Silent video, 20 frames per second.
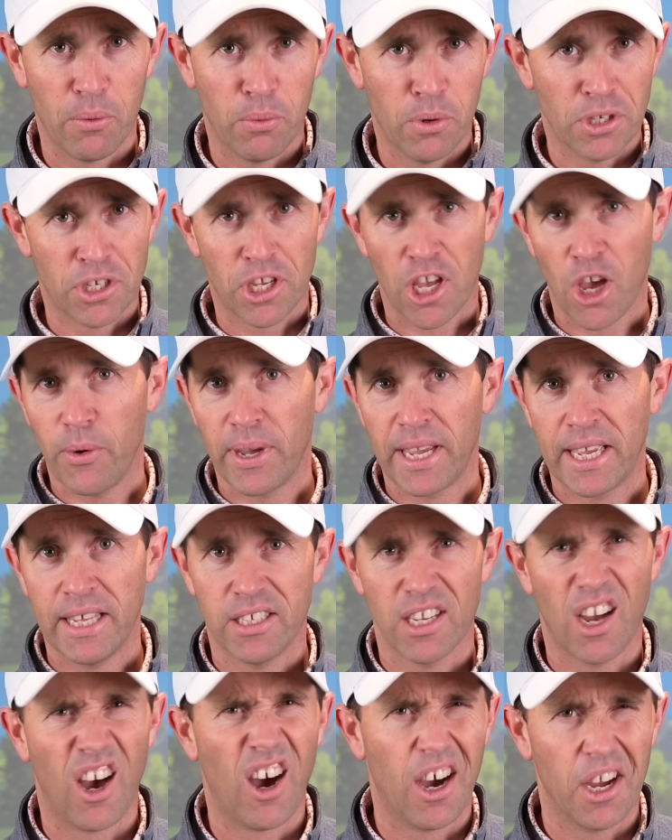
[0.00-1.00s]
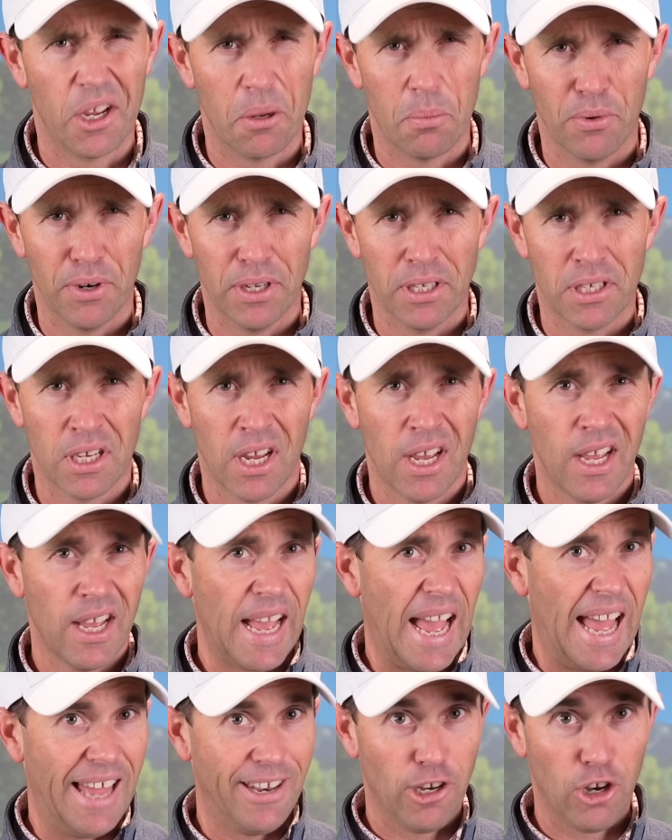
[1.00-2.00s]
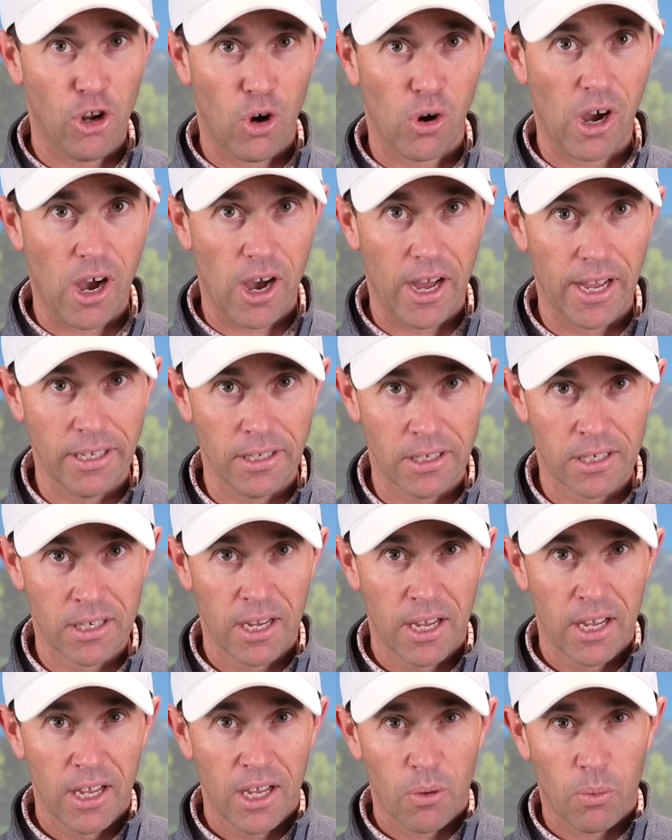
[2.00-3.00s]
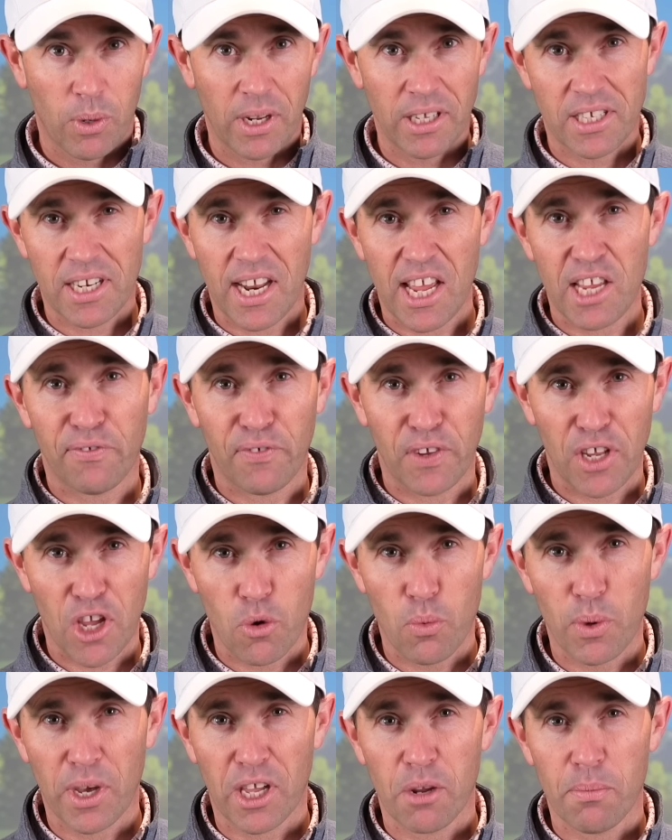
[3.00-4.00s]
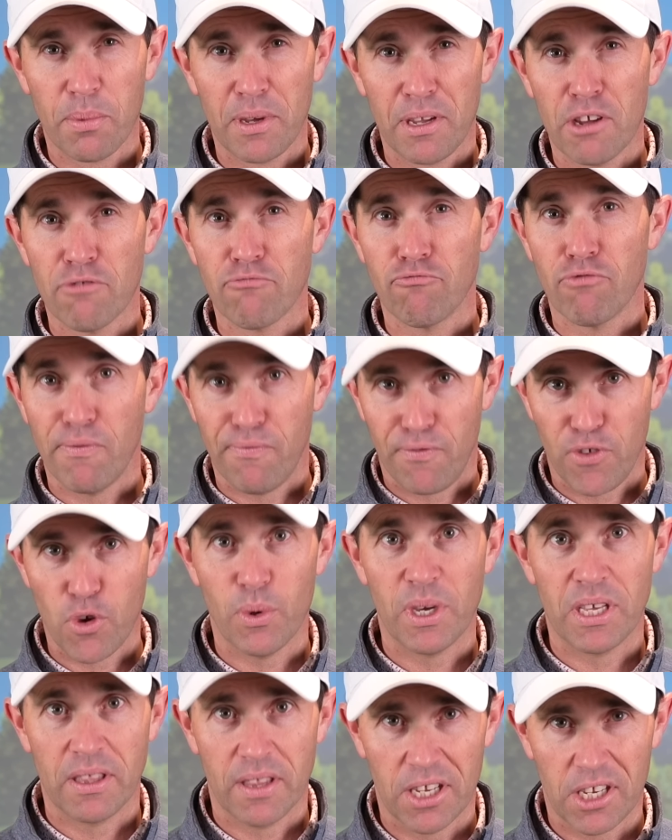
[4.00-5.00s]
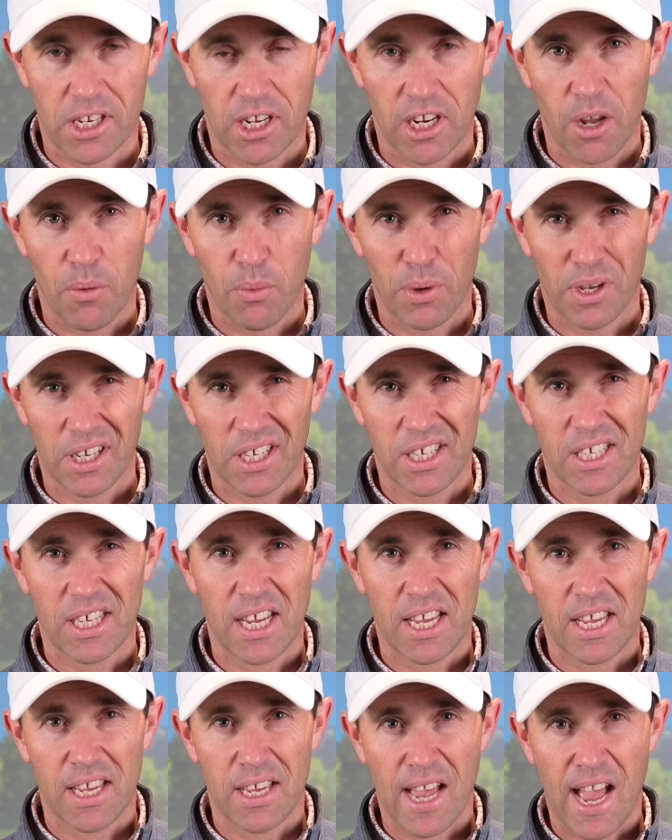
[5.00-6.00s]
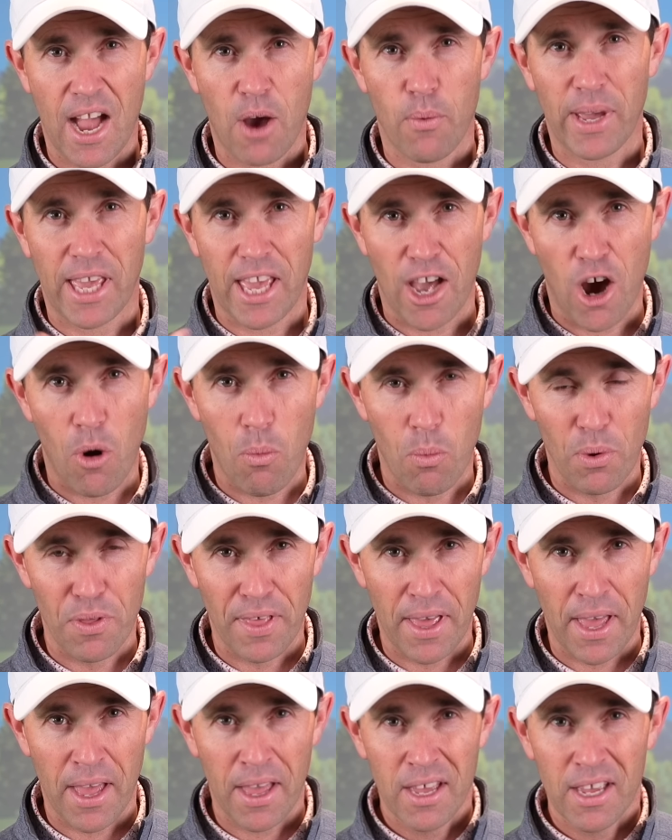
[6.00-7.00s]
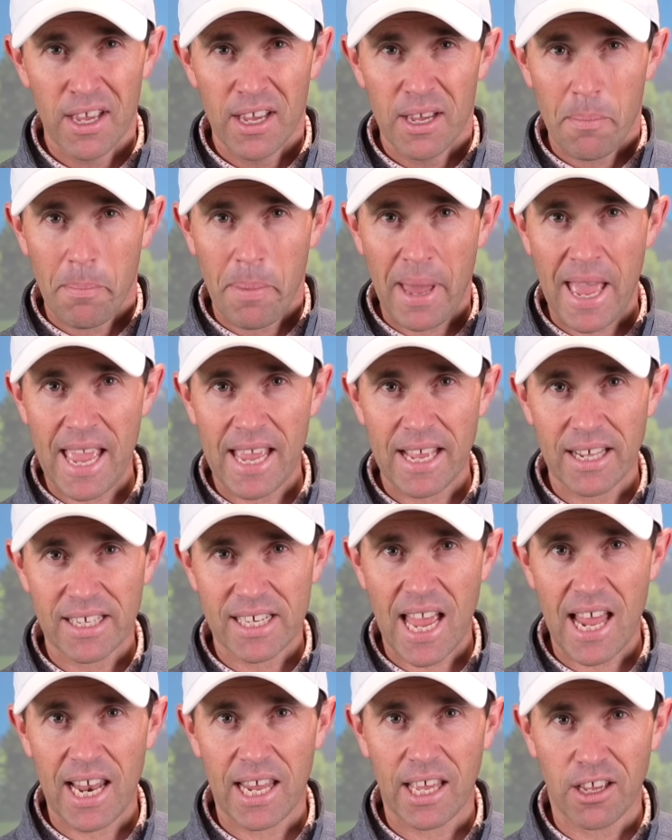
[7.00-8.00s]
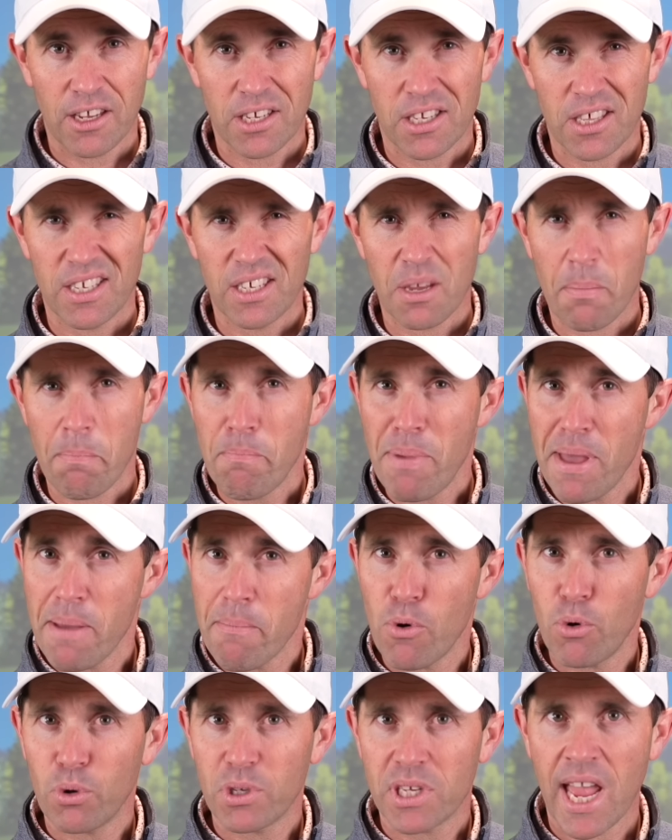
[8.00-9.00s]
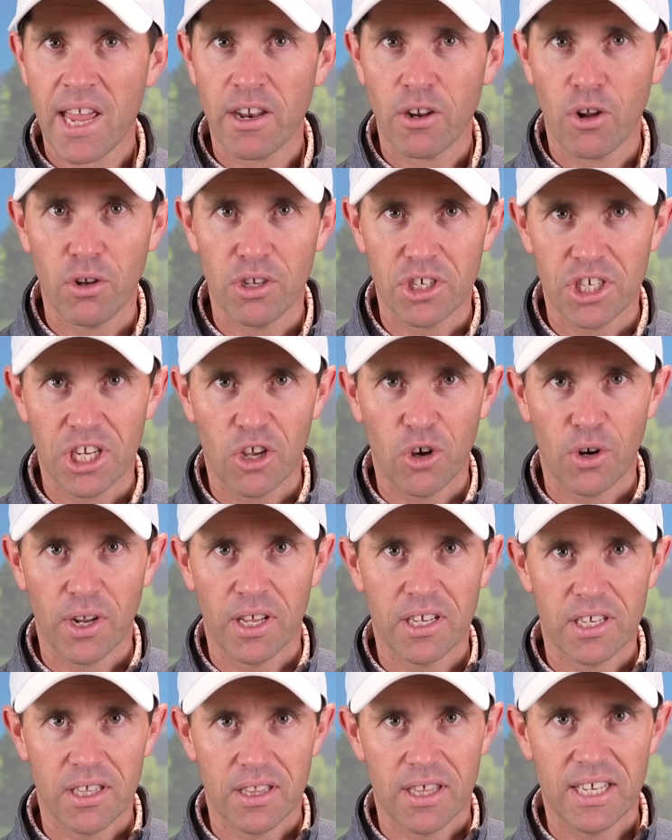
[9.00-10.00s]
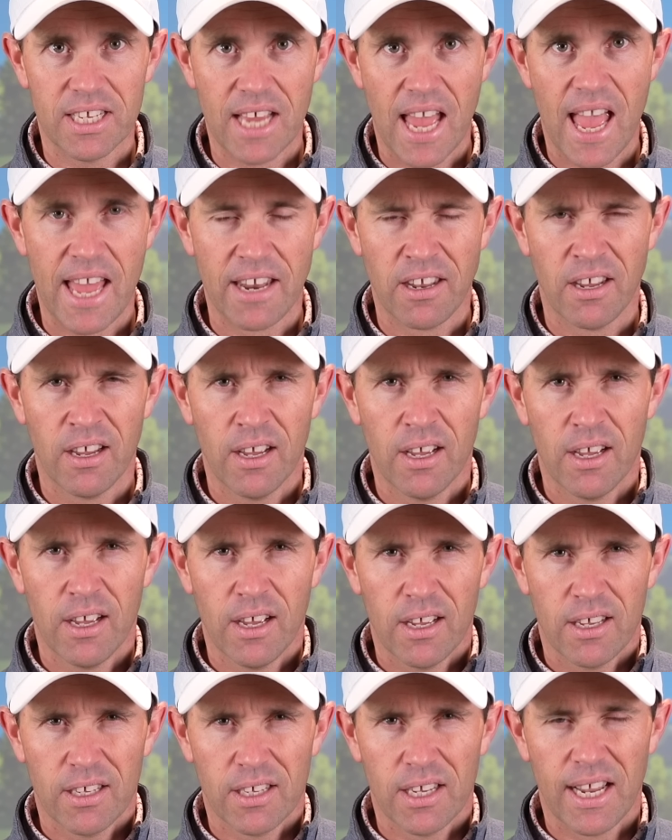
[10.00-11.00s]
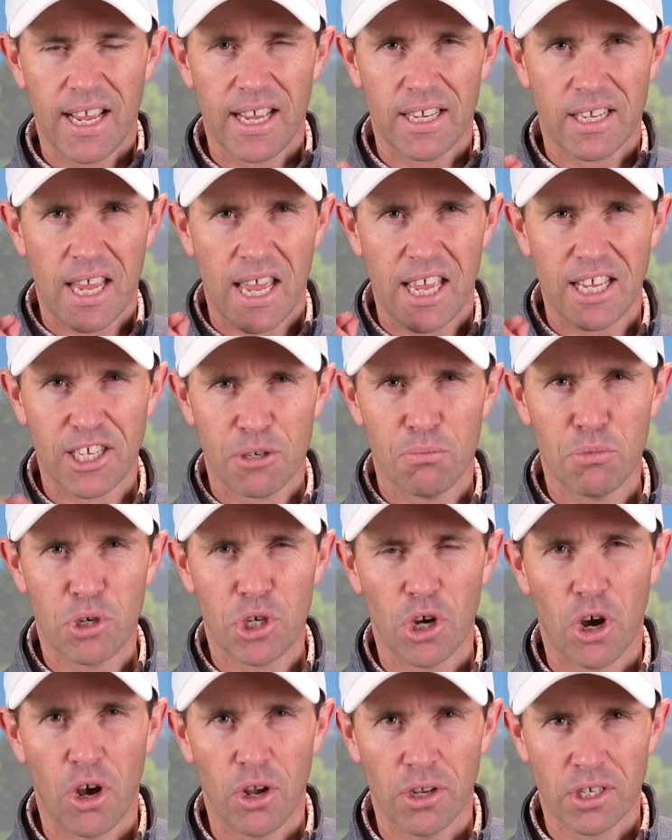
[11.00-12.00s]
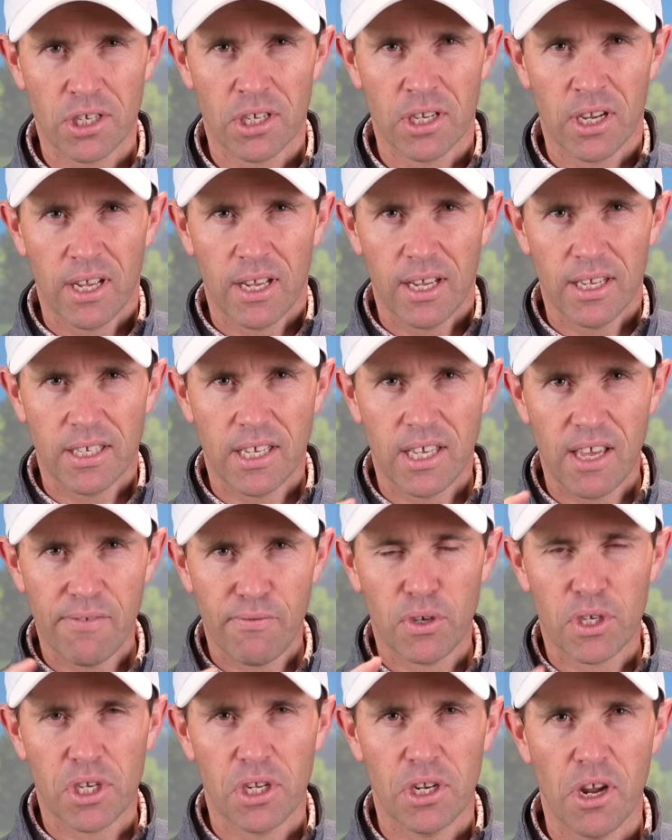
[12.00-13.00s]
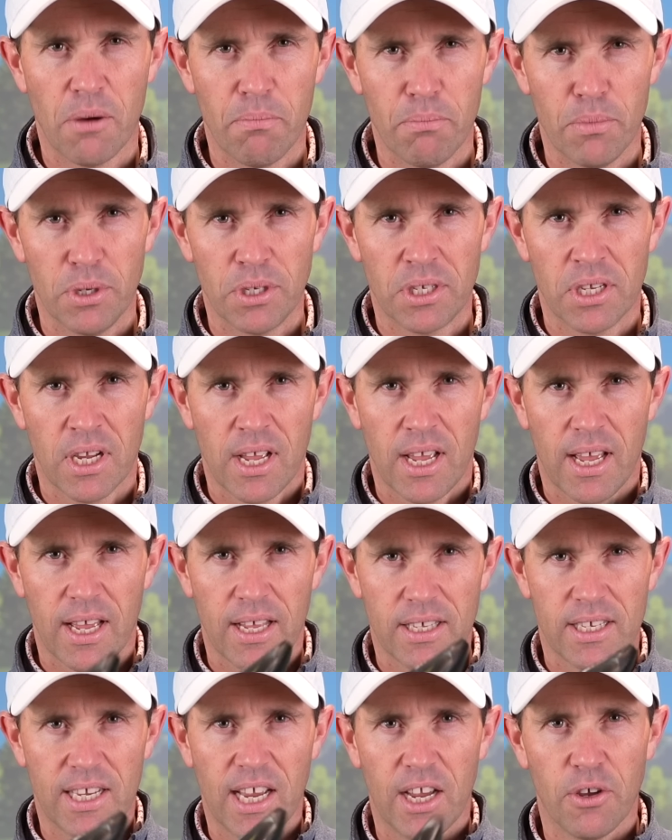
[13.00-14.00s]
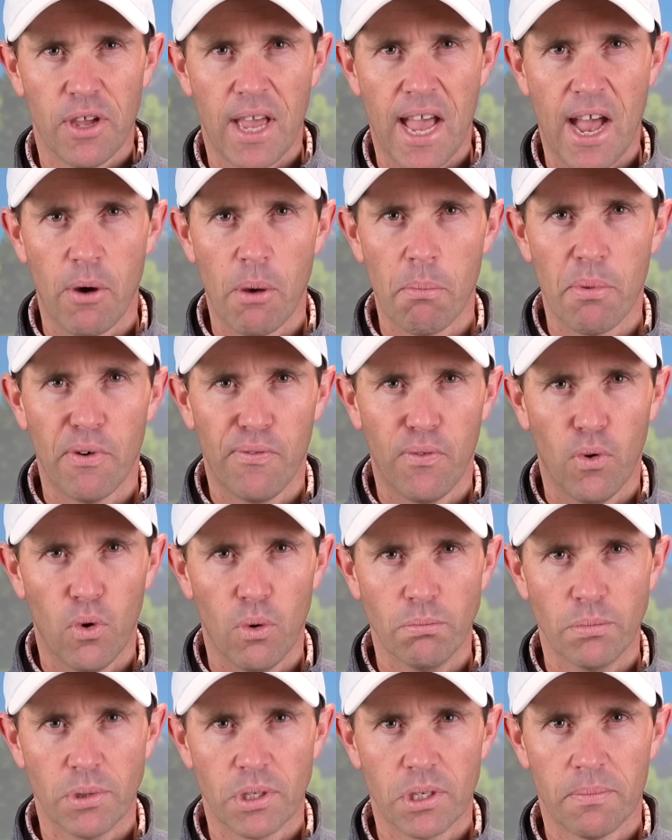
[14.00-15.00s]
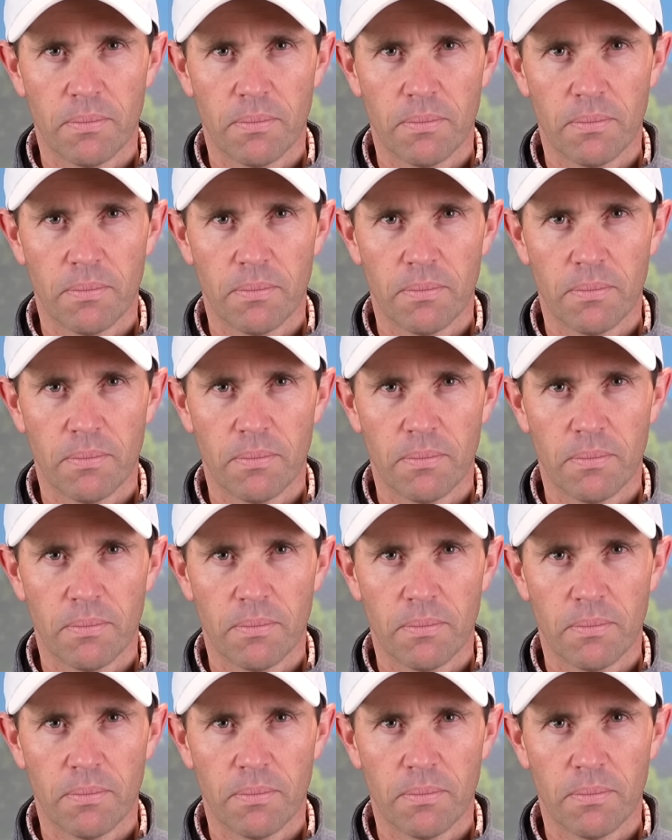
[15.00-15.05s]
woods, going into hybrids and long irons. Well, in today's video, we're going to be reviewing this club. We're going to see how we get on with it. PING telling us that there's a bit more technology gone into this head. So let's hit some shots. Let's give you some numbers and tell you how it performs.